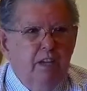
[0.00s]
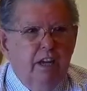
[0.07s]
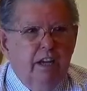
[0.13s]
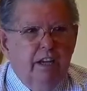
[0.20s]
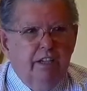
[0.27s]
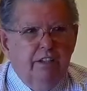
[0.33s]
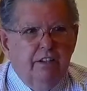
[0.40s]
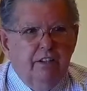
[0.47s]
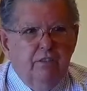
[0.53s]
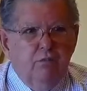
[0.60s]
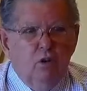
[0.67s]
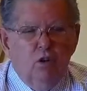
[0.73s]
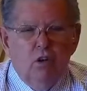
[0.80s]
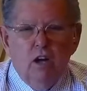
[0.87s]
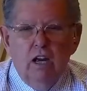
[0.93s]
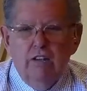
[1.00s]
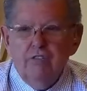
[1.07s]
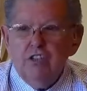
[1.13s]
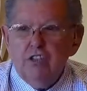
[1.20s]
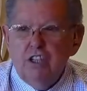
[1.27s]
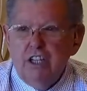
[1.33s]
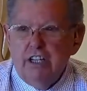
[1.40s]
And the more I've
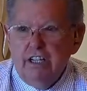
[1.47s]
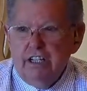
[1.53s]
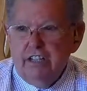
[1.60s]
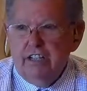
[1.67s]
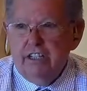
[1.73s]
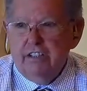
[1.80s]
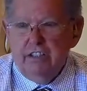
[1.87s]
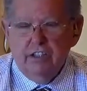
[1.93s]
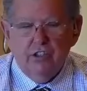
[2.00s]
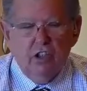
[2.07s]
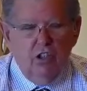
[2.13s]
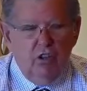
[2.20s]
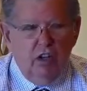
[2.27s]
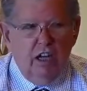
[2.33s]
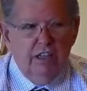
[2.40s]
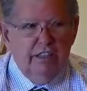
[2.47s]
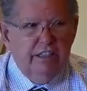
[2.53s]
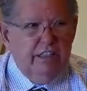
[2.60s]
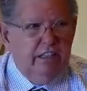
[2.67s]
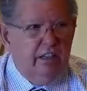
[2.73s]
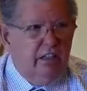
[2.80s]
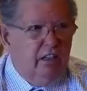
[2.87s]
studied this whole
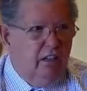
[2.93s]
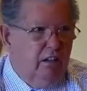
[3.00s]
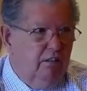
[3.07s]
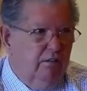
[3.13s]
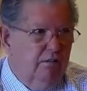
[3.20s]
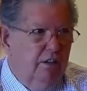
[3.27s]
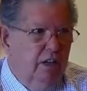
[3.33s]
idea of